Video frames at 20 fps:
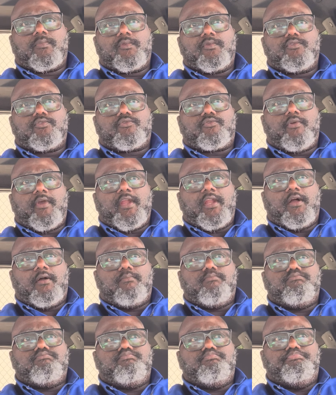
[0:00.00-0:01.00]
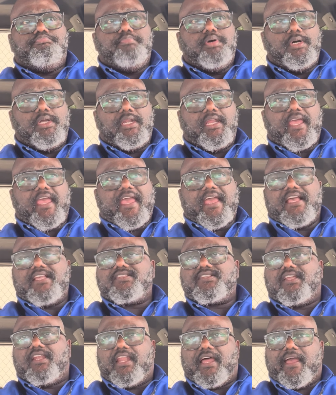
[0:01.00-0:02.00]
Straight up bully
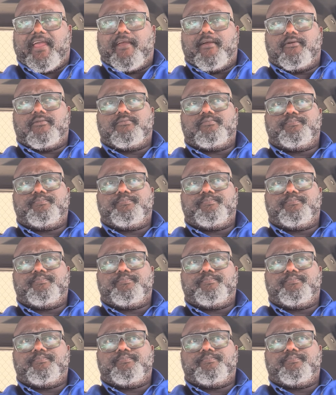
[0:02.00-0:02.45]
ass clown.